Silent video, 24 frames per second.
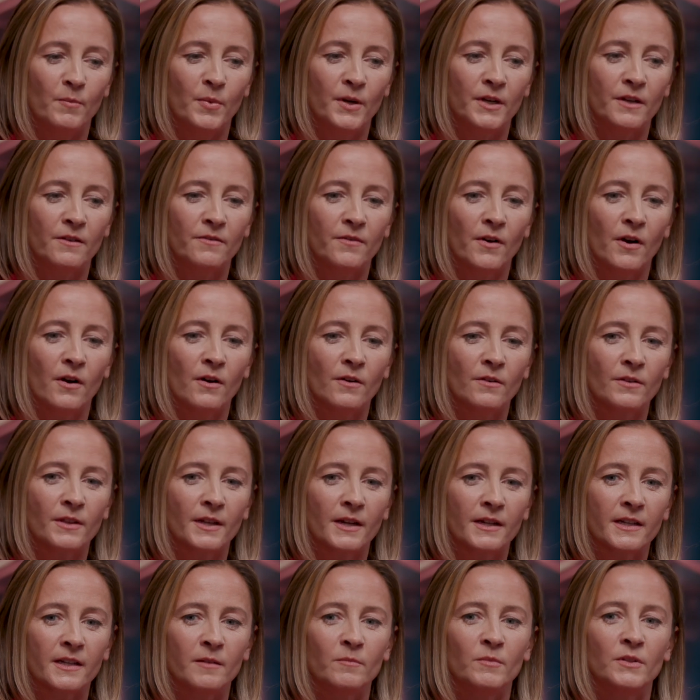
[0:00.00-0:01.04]
But if all
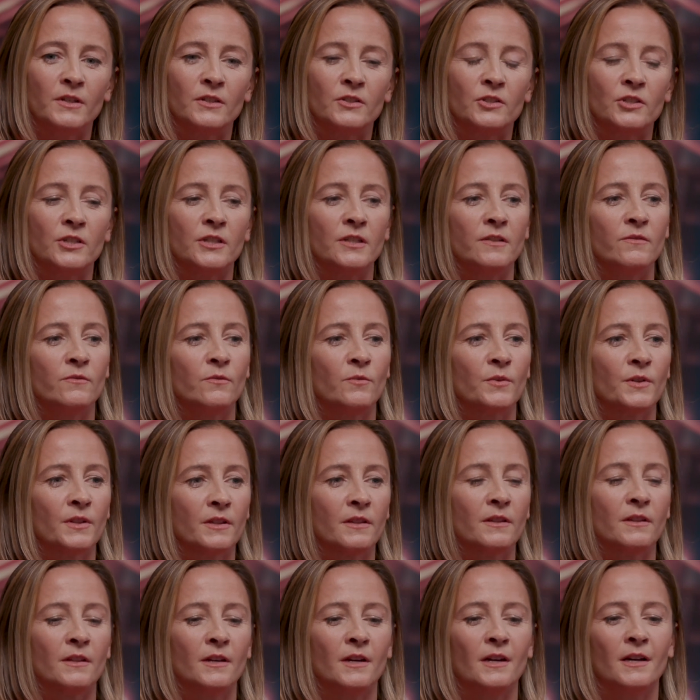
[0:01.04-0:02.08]
that can be achieved with
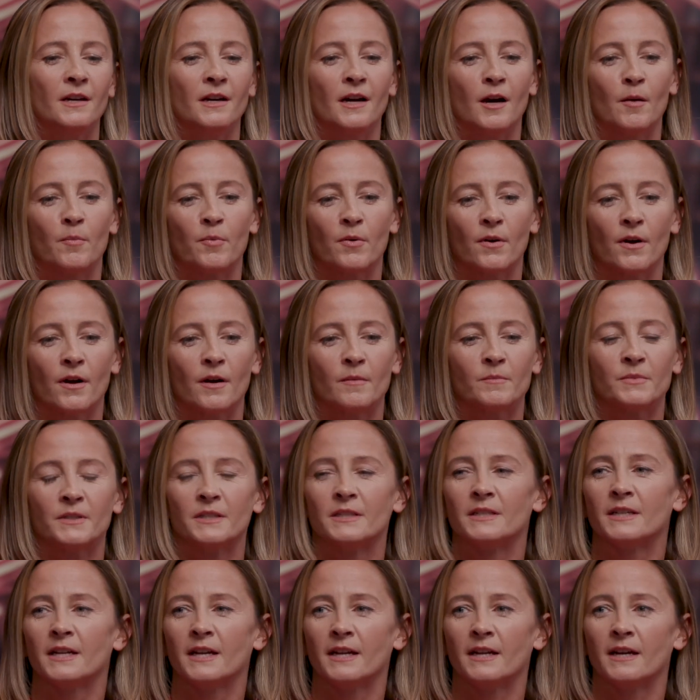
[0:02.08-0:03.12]
a prompt
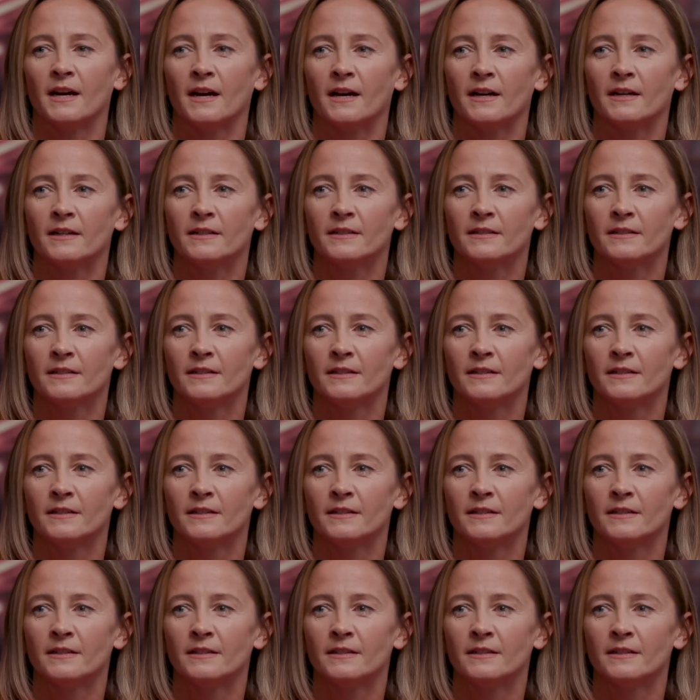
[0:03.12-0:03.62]
into AI,